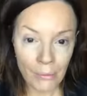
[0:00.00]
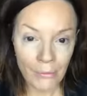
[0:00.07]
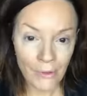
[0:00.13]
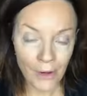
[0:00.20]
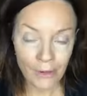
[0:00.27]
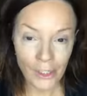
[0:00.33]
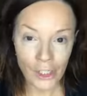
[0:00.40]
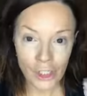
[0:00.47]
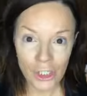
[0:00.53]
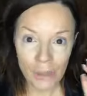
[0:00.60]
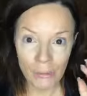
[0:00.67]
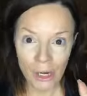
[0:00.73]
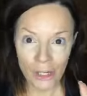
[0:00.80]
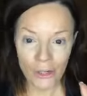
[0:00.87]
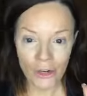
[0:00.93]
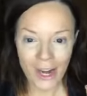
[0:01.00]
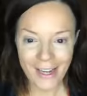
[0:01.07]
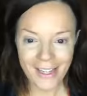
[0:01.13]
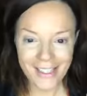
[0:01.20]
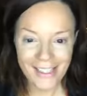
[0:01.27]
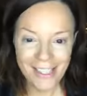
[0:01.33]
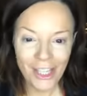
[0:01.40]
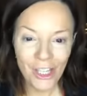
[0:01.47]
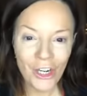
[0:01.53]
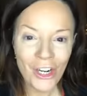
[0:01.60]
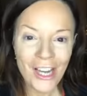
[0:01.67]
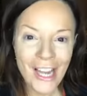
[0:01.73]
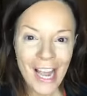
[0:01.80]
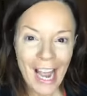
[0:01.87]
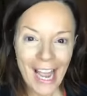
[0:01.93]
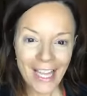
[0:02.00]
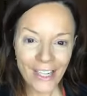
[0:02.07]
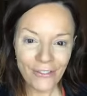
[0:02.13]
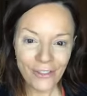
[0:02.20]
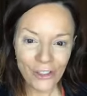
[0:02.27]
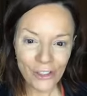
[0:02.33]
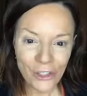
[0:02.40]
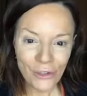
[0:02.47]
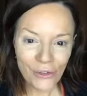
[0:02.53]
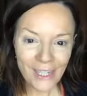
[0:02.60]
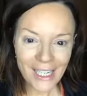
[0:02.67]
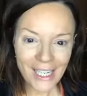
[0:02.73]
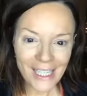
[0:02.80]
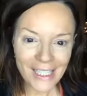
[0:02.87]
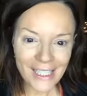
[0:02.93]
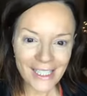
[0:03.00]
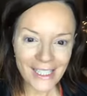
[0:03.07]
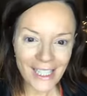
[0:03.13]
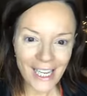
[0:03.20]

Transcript: foundation and my under eye concealer. And if you're tuning in, say